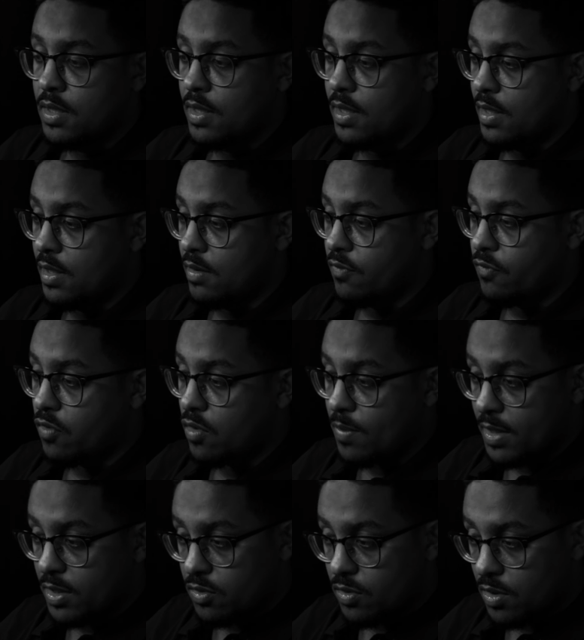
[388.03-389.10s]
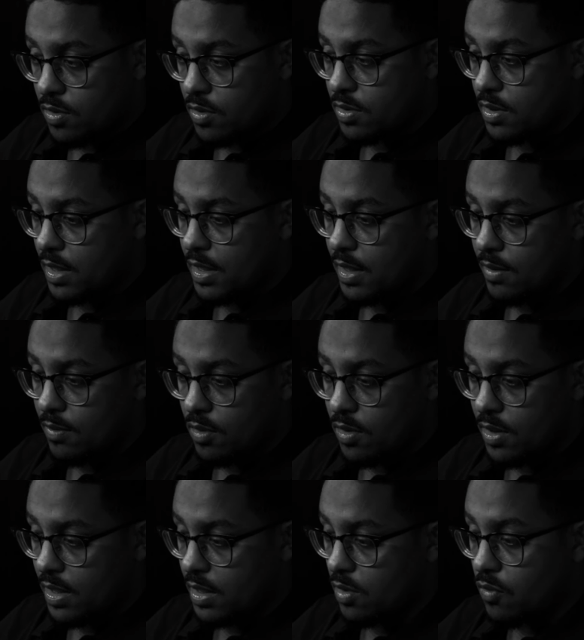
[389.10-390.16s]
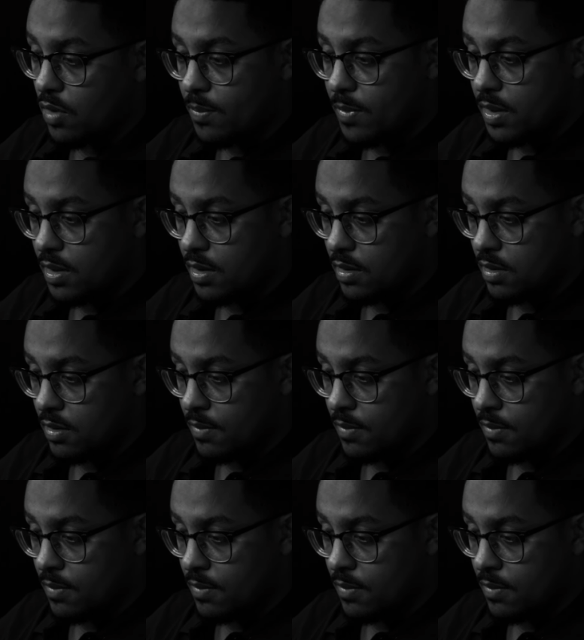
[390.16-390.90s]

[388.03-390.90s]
And for my triggers, I will look at the 1 minute,